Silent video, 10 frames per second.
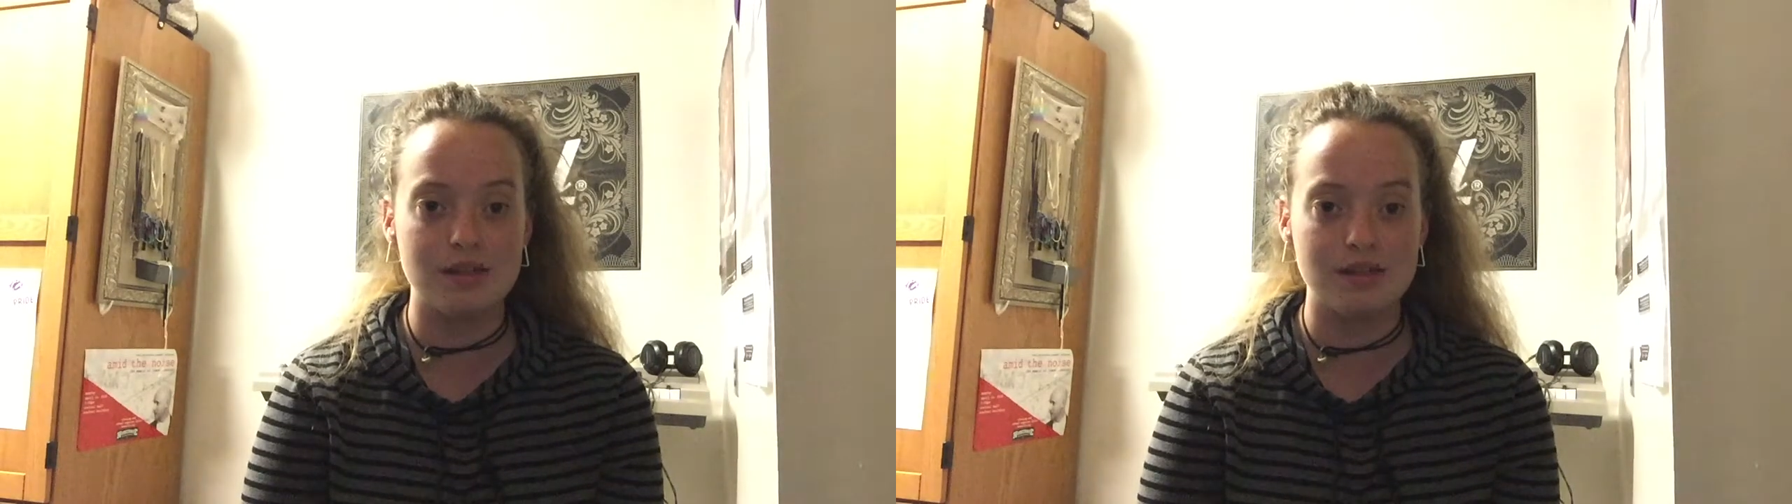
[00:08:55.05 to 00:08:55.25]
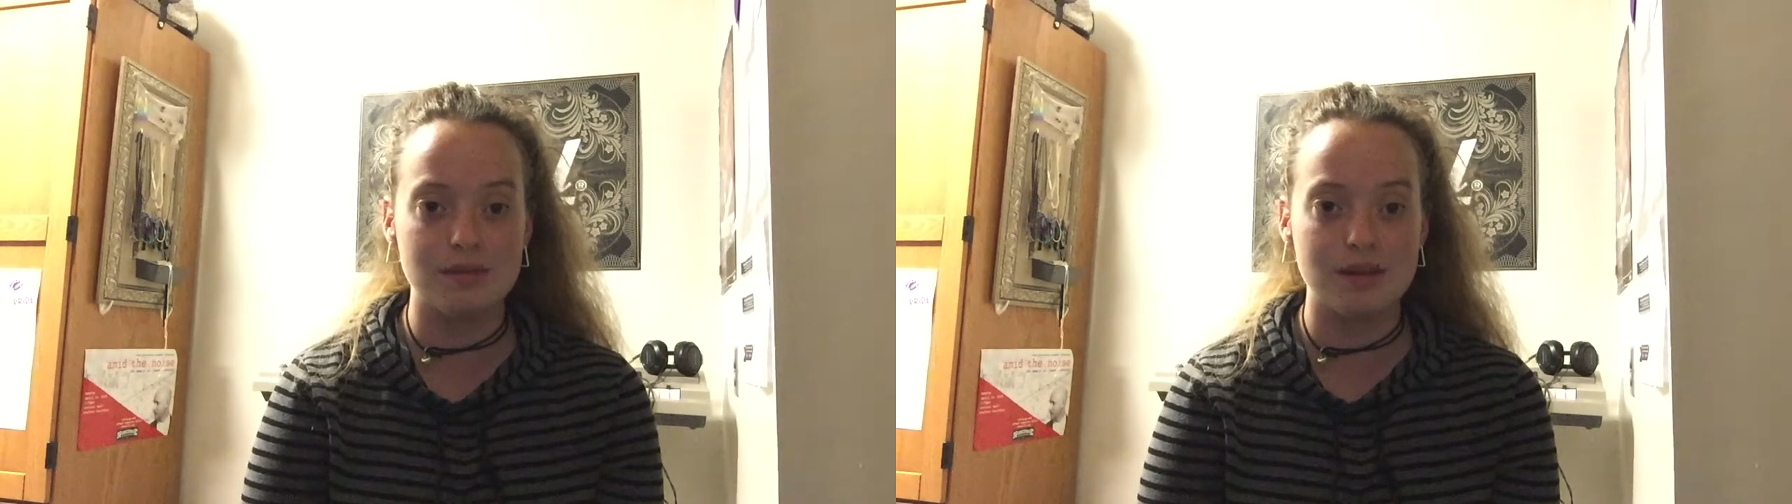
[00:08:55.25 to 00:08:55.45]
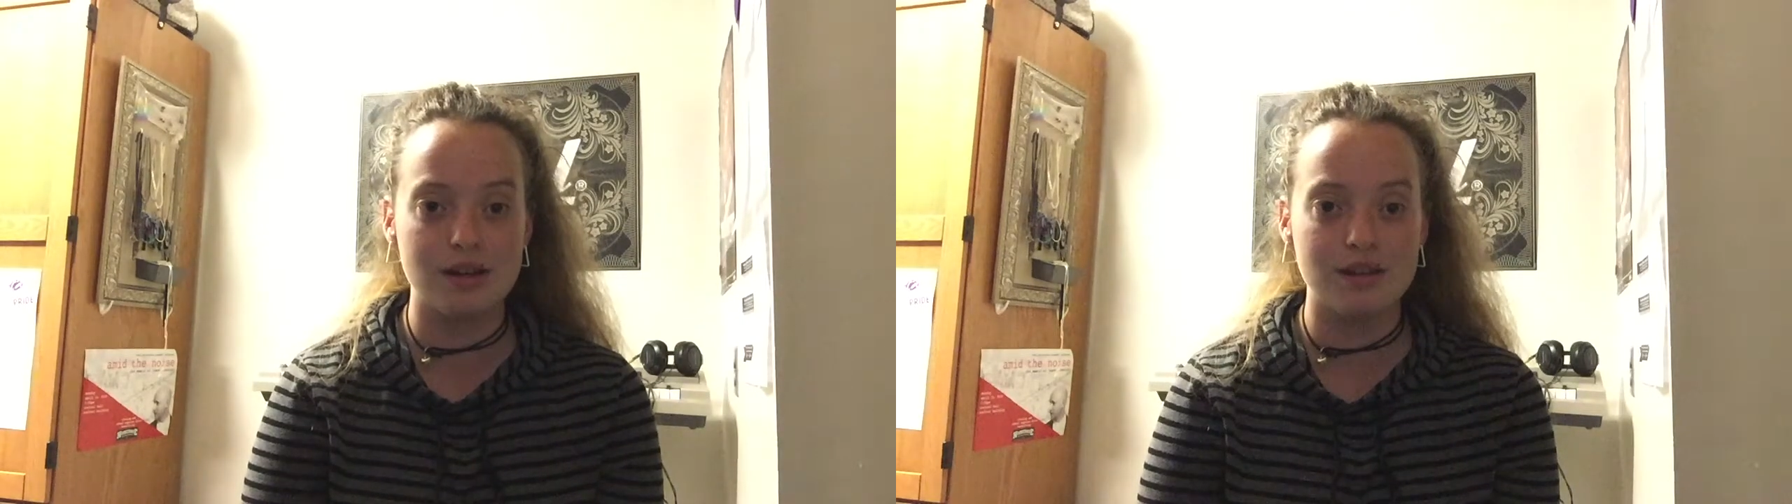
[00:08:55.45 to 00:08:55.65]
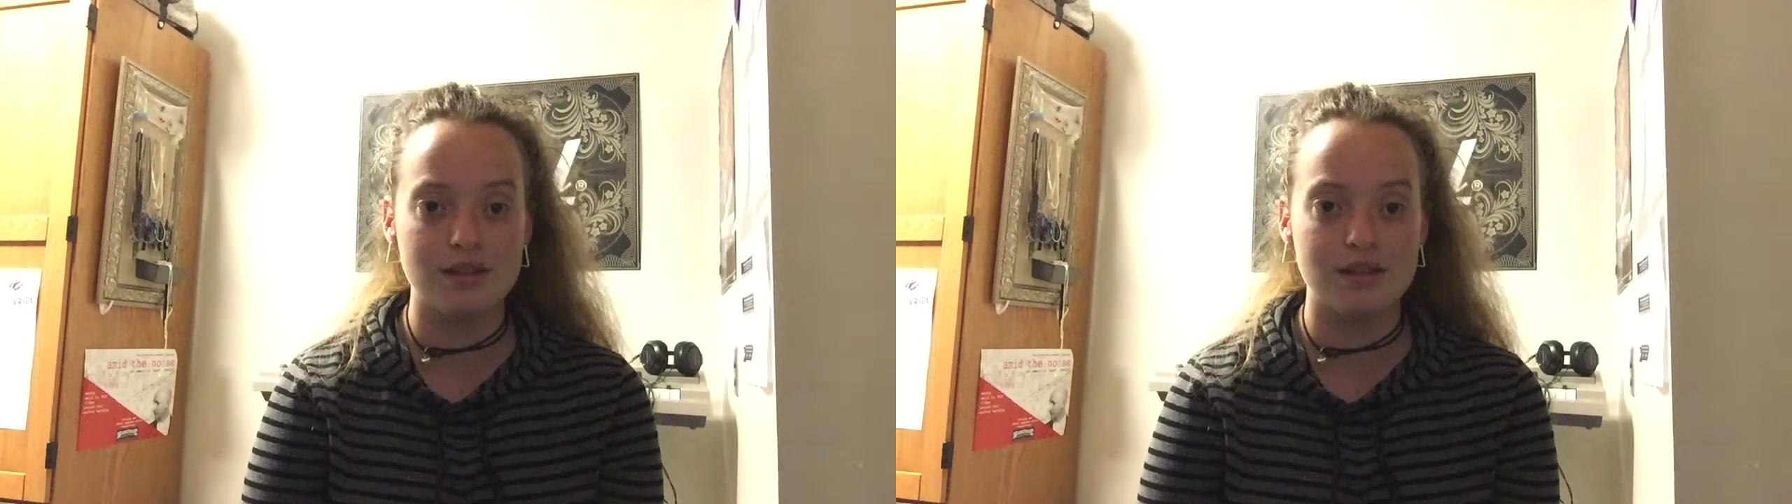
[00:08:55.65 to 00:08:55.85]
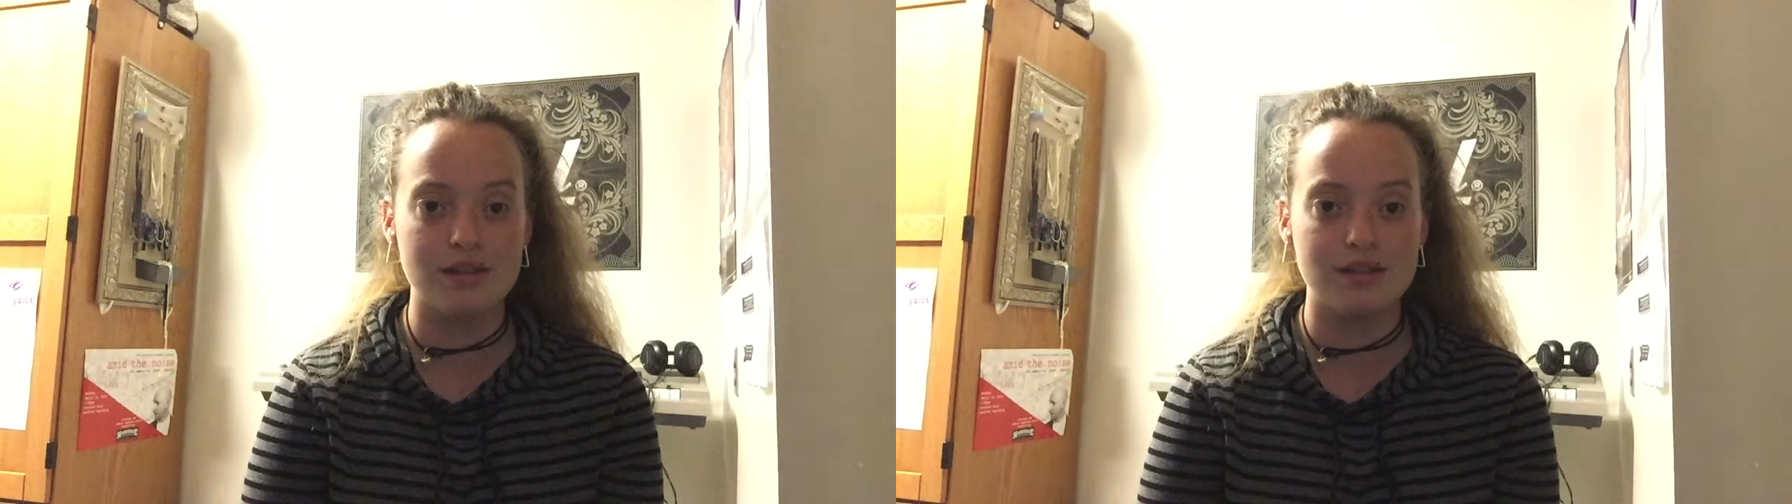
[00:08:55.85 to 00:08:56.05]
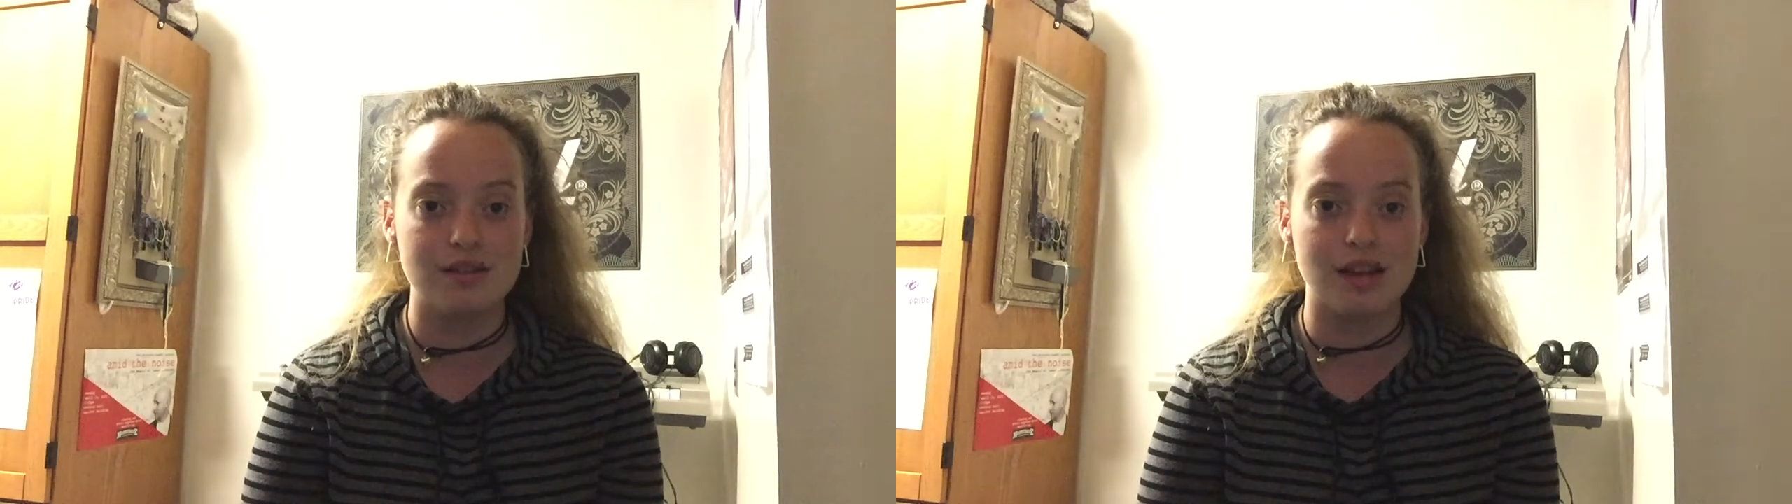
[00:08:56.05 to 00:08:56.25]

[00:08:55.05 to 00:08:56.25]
experiences,